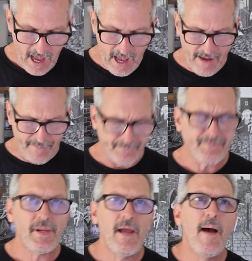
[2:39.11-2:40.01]

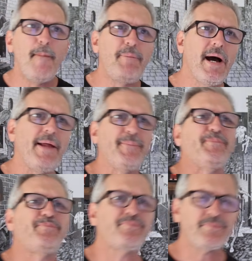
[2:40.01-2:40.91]
But
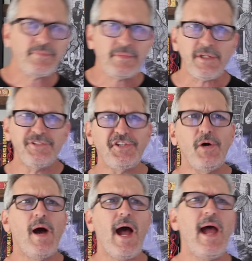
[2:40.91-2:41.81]

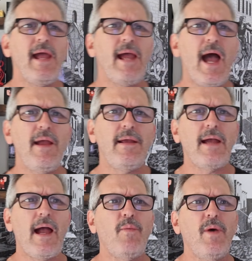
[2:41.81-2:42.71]
so
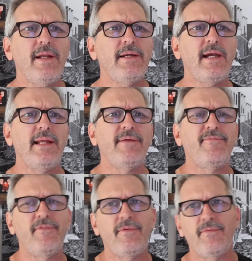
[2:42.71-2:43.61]
I want to kind
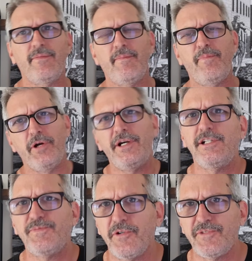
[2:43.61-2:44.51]
of put it
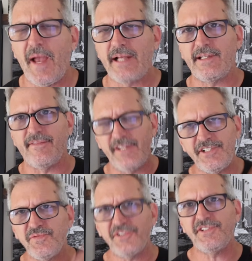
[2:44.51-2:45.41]
in perspective.
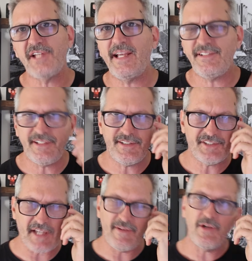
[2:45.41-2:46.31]
This was
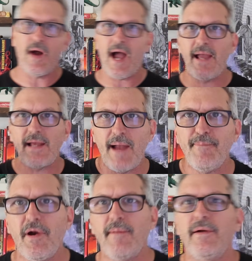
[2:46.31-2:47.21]
1970.
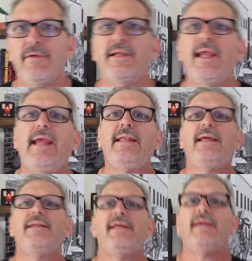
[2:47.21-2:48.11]
I'm primarily
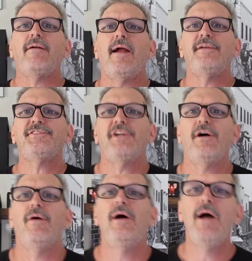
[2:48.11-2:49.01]
AD&D, right?
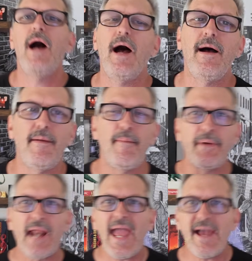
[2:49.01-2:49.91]
So,
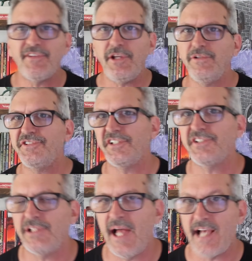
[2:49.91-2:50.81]
but I have used
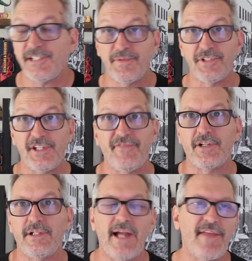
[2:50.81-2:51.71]
this class
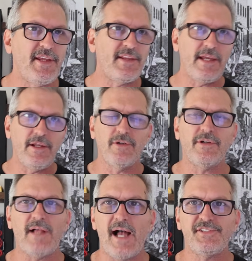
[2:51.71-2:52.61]
specifically. I think the Healer
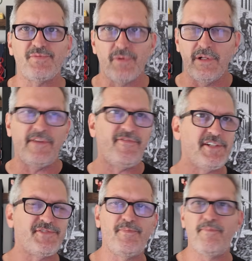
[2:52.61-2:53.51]
class really
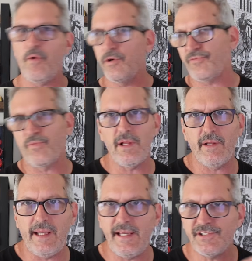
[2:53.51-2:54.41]
ports
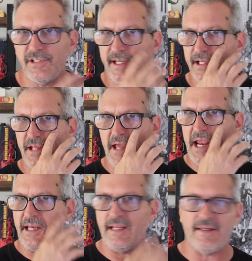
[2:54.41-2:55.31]
really easily into
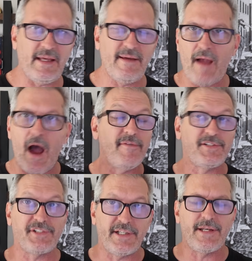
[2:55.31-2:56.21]
AD&D.
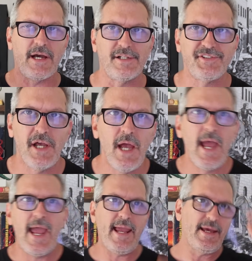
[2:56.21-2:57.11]
Obviously, it does,
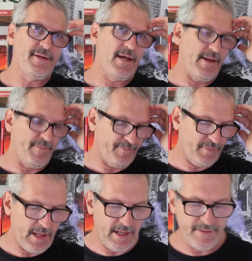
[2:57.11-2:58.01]
and
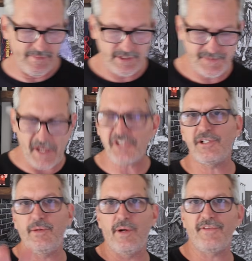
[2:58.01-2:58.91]

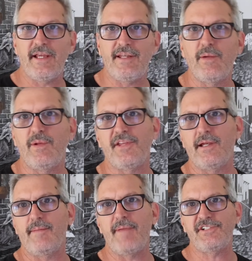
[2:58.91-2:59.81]
especially what they did with it
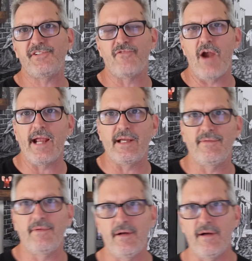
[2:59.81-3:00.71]
in Best of
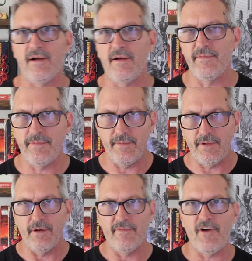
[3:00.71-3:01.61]
Dragon,
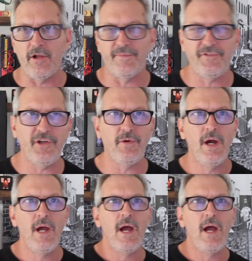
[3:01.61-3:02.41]
Volume 2.